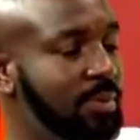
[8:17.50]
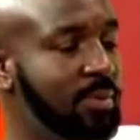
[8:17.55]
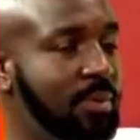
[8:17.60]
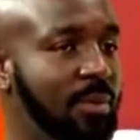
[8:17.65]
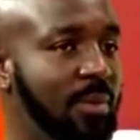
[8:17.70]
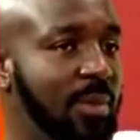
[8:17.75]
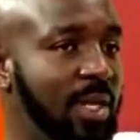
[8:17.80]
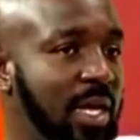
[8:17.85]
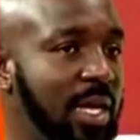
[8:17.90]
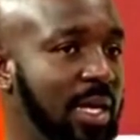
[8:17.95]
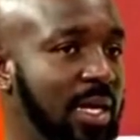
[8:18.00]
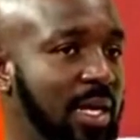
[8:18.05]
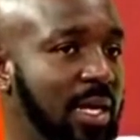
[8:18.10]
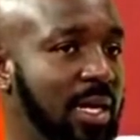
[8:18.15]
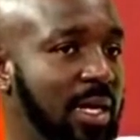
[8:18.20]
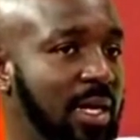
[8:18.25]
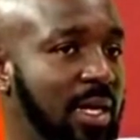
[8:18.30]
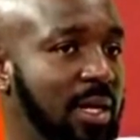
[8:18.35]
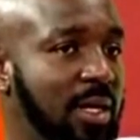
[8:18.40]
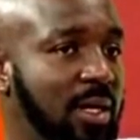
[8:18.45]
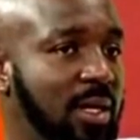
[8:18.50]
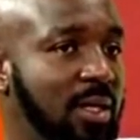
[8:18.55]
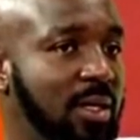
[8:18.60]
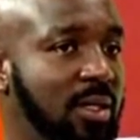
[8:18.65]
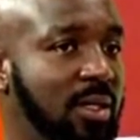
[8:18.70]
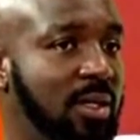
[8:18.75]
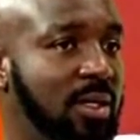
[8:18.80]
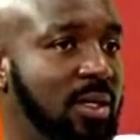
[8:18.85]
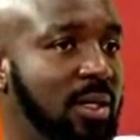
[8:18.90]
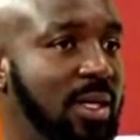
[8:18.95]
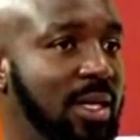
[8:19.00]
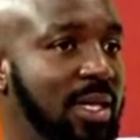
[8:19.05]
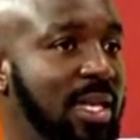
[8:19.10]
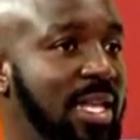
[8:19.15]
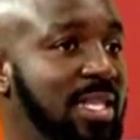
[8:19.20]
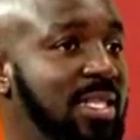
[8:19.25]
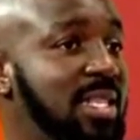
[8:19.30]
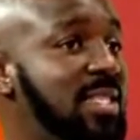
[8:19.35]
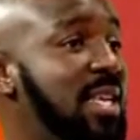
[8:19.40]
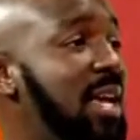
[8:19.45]
and let
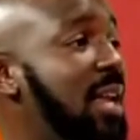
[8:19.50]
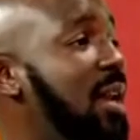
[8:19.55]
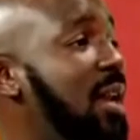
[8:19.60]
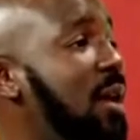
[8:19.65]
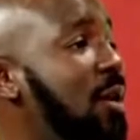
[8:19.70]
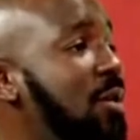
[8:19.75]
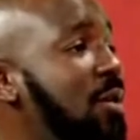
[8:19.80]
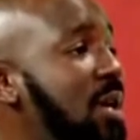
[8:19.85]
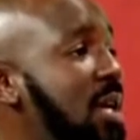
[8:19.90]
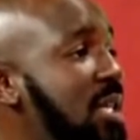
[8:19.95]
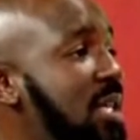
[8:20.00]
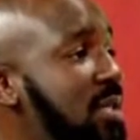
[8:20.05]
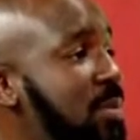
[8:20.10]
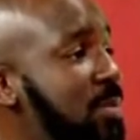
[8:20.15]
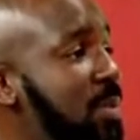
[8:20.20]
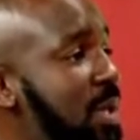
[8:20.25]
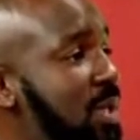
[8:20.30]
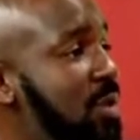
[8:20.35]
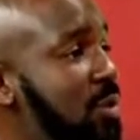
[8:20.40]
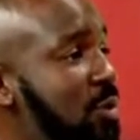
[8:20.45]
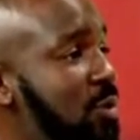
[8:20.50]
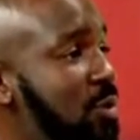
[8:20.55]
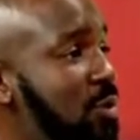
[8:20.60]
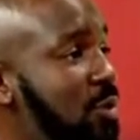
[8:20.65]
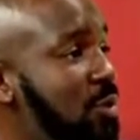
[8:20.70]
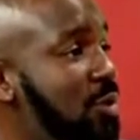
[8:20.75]
us allow the experts to